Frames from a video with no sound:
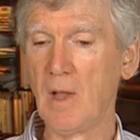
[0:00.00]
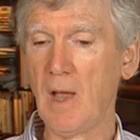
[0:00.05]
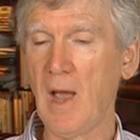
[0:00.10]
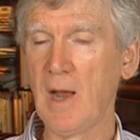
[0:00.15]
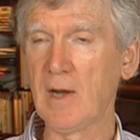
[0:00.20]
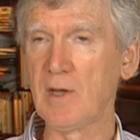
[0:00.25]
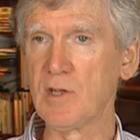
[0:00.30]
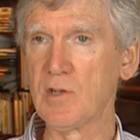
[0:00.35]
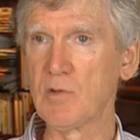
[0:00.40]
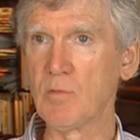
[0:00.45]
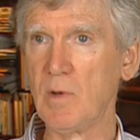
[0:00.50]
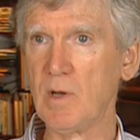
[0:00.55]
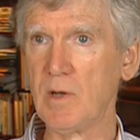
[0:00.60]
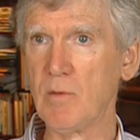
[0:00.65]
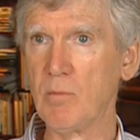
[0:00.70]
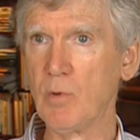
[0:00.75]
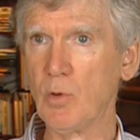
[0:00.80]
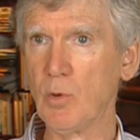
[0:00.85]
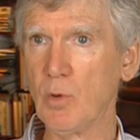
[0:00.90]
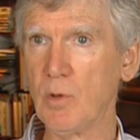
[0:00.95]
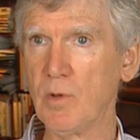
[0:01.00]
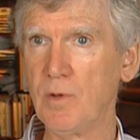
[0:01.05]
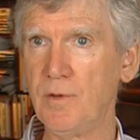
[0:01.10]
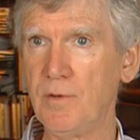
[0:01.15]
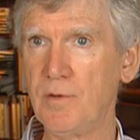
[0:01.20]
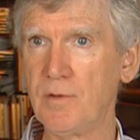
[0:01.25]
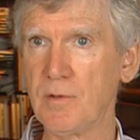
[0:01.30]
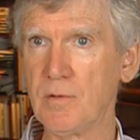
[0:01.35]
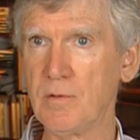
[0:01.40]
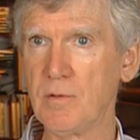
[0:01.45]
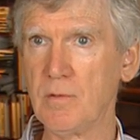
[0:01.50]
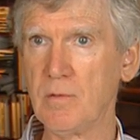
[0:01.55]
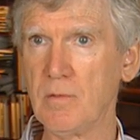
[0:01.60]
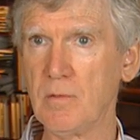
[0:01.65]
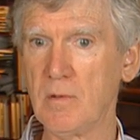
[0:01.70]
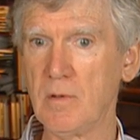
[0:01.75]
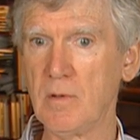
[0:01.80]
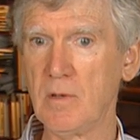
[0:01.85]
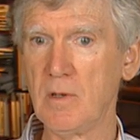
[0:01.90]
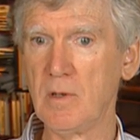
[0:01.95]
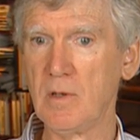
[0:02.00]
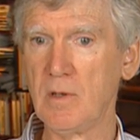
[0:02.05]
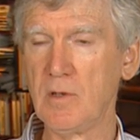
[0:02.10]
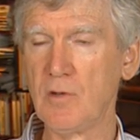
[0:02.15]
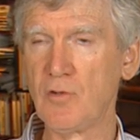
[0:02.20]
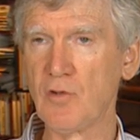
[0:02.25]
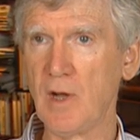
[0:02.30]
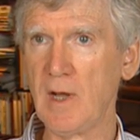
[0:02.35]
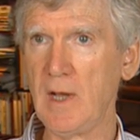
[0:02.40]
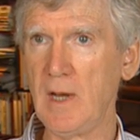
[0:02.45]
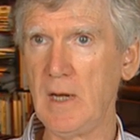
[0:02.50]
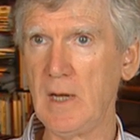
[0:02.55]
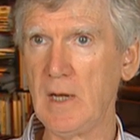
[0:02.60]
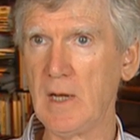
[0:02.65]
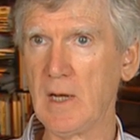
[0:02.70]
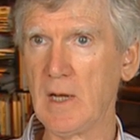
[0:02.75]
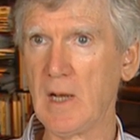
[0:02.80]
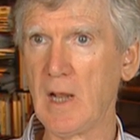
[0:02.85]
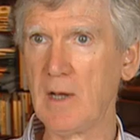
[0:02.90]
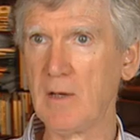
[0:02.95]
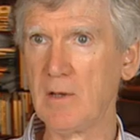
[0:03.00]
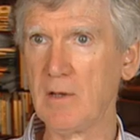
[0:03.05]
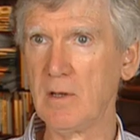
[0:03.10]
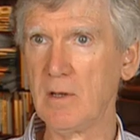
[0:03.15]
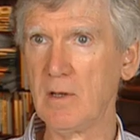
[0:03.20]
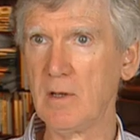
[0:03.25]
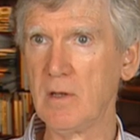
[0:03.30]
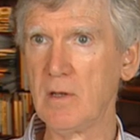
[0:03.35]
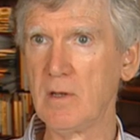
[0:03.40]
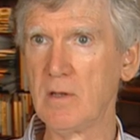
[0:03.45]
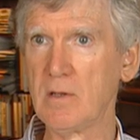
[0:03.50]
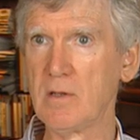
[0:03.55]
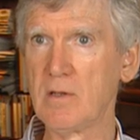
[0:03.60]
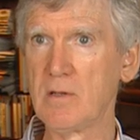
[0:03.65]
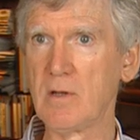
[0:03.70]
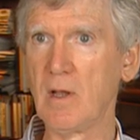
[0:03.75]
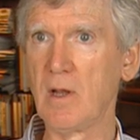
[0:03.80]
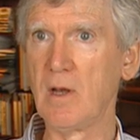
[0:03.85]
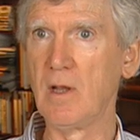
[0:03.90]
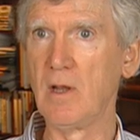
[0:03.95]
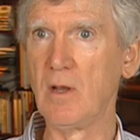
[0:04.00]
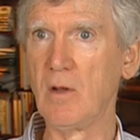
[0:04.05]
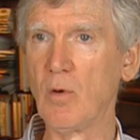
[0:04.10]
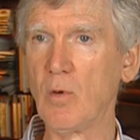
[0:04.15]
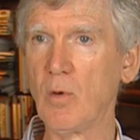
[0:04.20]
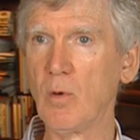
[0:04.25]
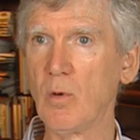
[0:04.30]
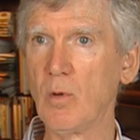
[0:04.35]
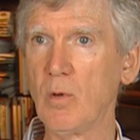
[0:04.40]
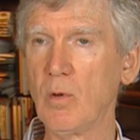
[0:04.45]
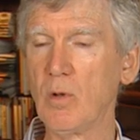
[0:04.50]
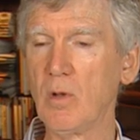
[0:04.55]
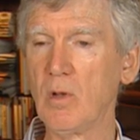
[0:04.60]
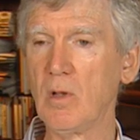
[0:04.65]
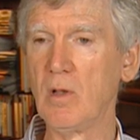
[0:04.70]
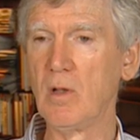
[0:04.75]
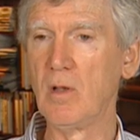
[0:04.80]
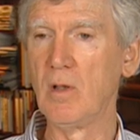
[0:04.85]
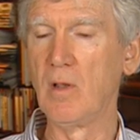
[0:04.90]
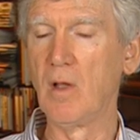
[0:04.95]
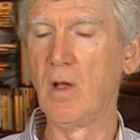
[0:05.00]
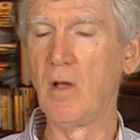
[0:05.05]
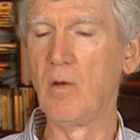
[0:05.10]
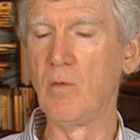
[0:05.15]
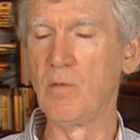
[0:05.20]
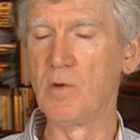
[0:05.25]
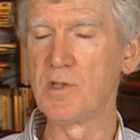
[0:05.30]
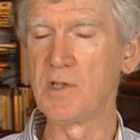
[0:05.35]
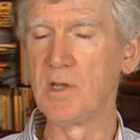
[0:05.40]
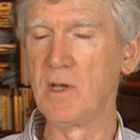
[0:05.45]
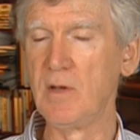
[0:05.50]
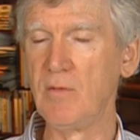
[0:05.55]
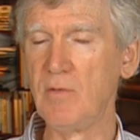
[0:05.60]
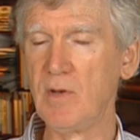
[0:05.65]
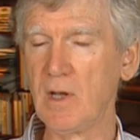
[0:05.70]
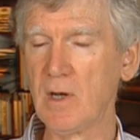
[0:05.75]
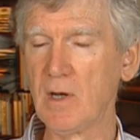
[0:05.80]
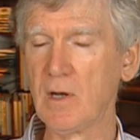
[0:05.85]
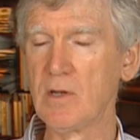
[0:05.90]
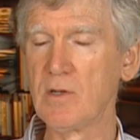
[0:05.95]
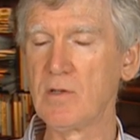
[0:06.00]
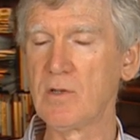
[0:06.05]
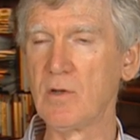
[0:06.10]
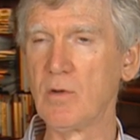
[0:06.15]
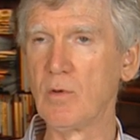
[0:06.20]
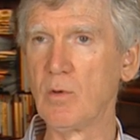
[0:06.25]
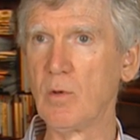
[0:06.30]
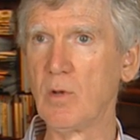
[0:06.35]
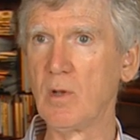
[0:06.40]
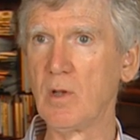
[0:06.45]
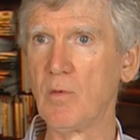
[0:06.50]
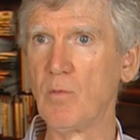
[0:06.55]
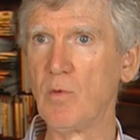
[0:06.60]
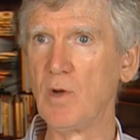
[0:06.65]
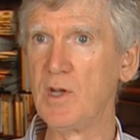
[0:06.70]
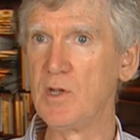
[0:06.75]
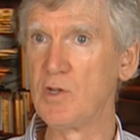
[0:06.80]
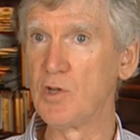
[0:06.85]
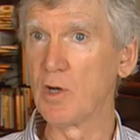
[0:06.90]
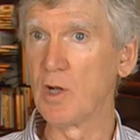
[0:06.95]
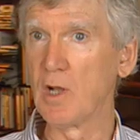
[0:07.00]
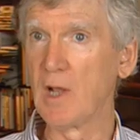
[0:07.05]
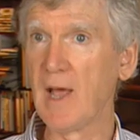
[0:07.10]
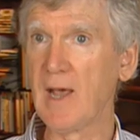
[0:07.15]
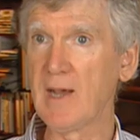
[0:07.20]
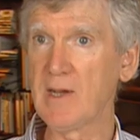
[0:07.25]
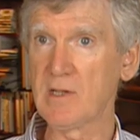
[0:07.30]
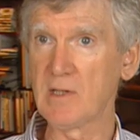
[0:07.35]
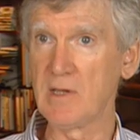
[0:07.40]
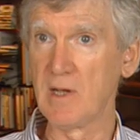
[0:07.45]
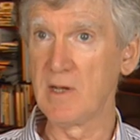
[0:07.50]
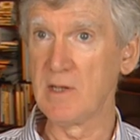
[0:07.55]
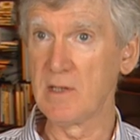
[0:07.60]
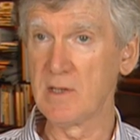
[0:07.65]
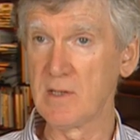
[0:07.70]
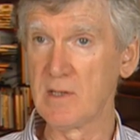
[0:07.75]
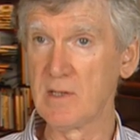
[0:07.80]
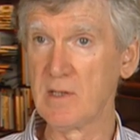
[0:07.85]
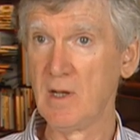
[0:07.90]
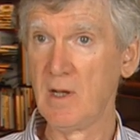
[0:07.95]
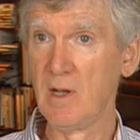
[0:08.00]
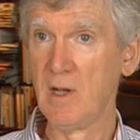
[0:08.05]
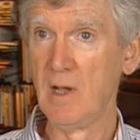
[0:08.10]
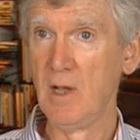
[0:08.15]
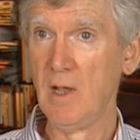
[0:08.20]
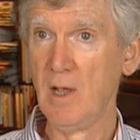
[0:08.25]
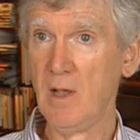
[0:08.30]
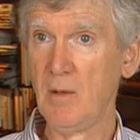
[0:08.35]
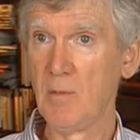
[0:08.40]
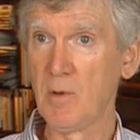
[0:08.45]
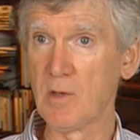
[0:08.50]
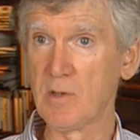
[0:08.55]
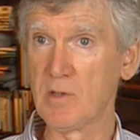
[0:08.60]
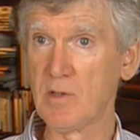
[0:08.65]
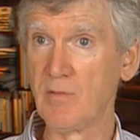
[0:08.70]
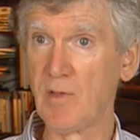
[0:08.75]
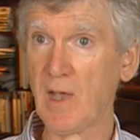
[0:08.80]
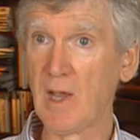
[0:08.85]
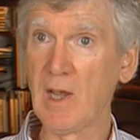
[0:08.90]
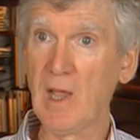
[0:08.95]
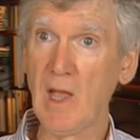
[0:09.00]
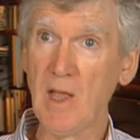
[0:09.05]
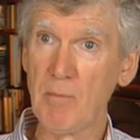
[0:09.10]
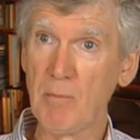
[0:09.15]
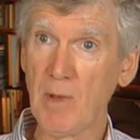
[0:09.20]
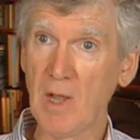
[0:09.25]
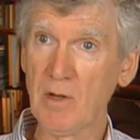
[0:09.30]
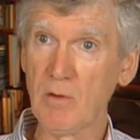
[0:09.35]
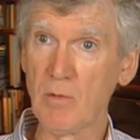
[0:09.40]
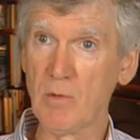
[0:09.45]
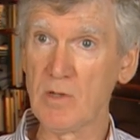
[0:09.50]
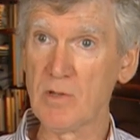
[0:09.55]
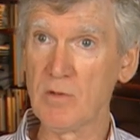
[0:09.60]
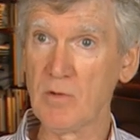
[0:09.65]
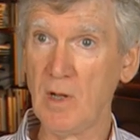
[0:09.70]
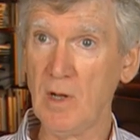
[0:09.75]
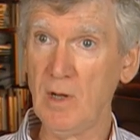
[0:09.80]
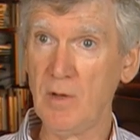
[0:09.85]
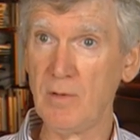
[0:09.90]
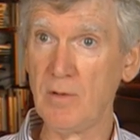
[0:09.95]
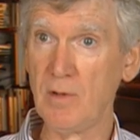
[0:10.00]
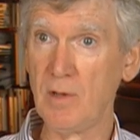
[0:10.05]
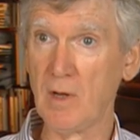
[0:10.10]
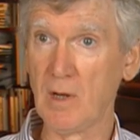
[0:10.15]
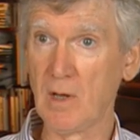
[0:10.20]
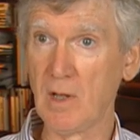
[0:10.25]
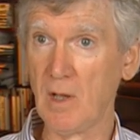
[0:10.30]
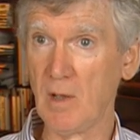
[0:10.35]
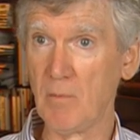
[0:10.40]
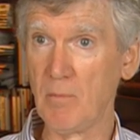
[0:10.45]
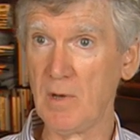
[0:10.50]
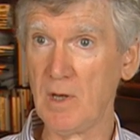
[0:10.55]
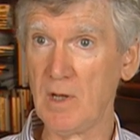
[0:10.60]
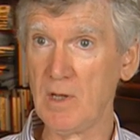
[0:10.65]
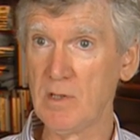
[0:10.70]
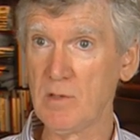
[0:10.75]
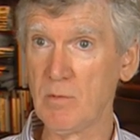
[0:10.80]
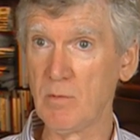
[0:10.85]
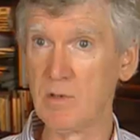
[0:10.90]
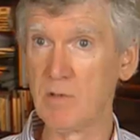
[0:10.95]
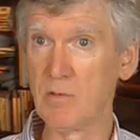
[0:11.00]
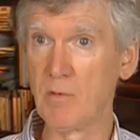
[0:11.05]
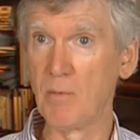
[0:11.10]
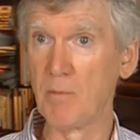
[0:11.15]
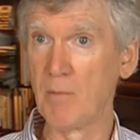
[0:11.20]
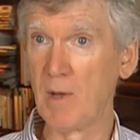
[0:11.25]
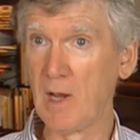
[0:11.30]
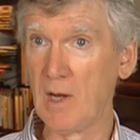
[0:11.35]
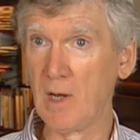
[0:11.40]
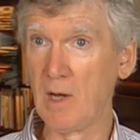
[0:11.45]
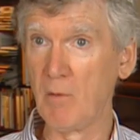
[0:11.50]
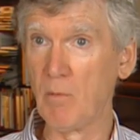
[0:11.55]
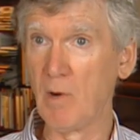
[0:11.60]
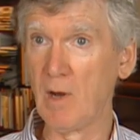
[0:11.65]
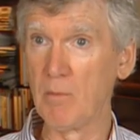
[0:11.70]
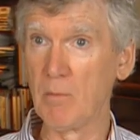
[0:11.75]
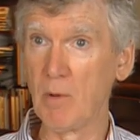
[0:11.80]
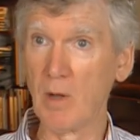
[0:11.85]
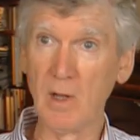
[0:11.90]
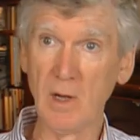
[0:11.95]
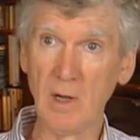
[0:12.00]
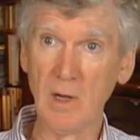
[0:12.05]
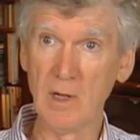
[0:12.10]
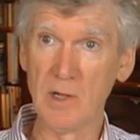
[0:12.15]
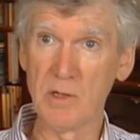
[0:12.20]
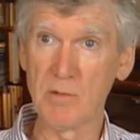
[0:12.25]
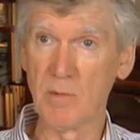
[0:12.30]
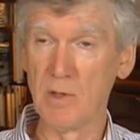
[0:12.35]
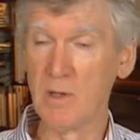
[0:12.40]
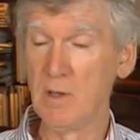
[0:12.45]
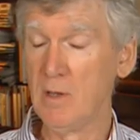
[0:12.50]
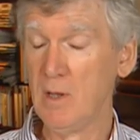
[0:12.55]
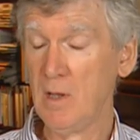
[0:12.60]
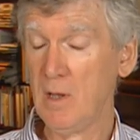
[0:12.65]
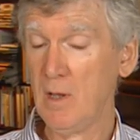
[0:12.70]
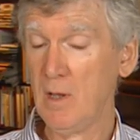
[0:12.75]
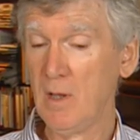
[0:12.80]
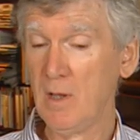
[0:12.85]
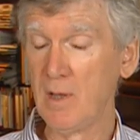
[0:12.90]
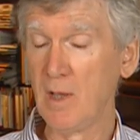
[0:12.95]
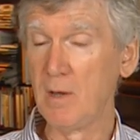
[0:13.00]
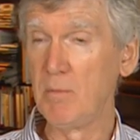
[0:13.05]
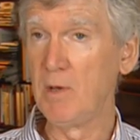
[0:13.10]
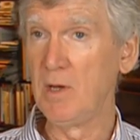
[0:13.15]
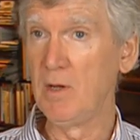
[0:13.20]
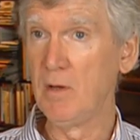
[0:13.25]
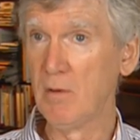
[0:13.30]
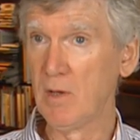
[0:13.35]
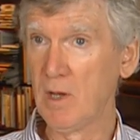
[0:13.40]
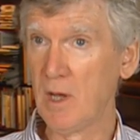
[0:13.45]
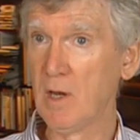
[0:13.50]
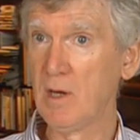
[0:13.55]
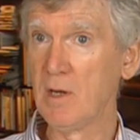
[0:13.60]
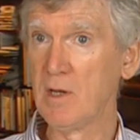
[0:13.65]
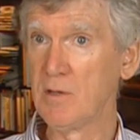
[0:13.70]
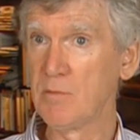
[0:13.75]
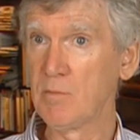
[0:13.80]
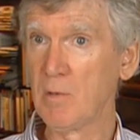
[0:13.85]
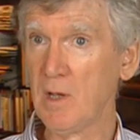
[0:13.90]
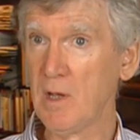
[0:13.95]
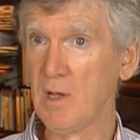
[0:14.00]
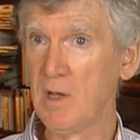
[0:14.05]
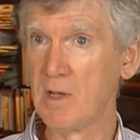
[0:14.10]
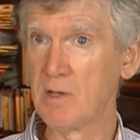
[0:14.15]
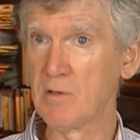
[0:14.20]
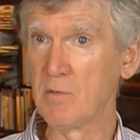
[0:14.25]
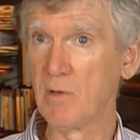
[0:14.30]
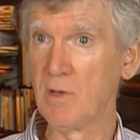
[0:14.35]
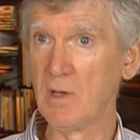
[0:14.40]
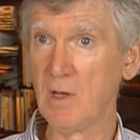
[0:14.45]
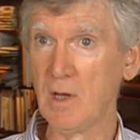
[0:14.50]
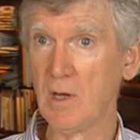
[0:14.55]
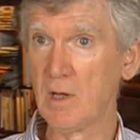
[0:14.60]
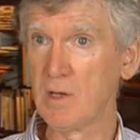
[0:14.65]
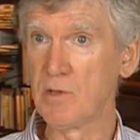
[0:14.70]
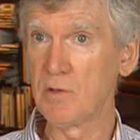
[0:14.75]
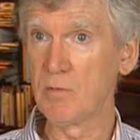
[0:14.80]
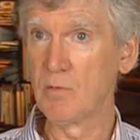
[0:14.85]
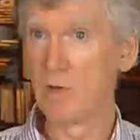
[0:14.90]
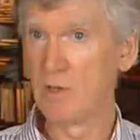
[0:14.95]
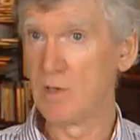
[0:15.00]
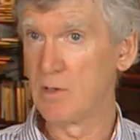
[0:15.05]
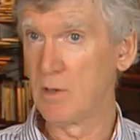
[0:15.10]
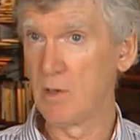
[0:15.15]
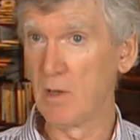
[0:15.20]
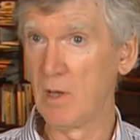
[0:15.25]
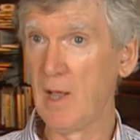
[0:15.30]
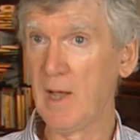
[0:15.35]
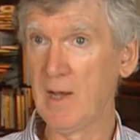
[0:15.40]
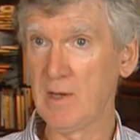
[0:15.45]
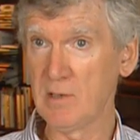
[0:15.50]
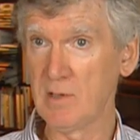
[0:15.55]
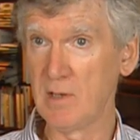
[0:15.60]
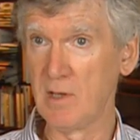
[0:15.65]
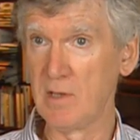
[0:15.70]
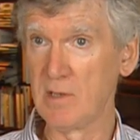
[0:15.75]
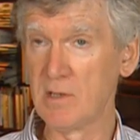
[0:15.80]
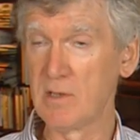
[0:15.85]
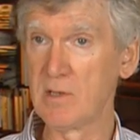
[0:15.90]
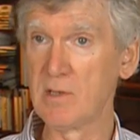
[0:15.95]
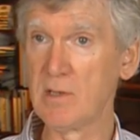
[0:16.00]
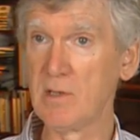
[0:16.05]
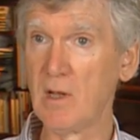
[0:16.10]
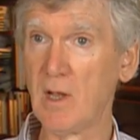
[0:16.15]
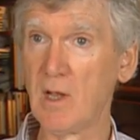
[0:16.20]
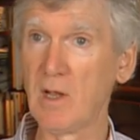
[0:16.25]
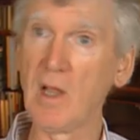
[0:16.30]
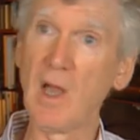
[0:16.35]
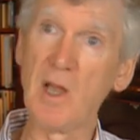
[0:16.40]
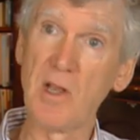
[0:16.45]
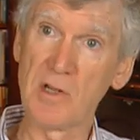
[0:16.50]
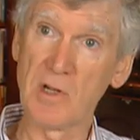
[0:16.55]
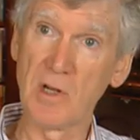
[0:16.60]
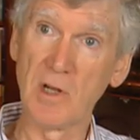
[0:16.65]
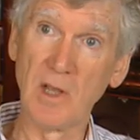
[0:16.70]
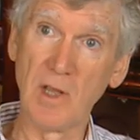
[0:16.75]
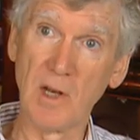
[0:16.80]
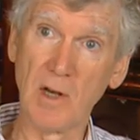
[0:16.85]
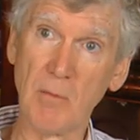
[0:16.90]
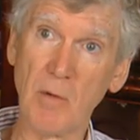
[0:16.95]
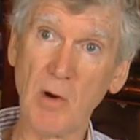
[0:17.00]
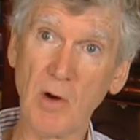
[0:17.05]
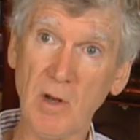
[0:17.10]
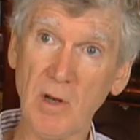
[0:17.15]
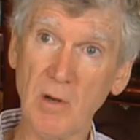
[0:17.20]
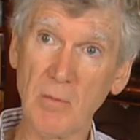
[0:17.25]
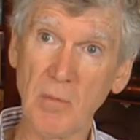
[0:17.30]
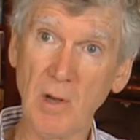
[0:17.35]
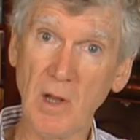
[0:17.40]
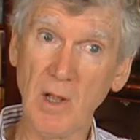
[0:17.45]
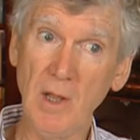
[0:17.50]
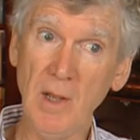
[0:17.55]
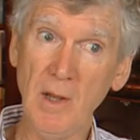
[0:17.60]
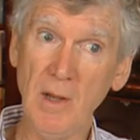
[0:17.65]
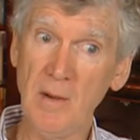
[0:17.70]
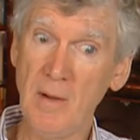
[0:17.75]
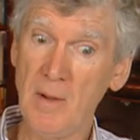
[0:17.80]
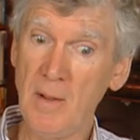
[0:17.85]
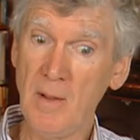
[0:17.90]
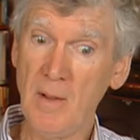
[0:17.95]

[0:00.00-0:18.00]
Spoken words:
Actors went abroad to train in London, study all, received English and all the regional accents. Because if they came back to Australian theatre companies, which were mainly run by Englishmen, they'd be doing English plays with English regional accents, occasionally an American play,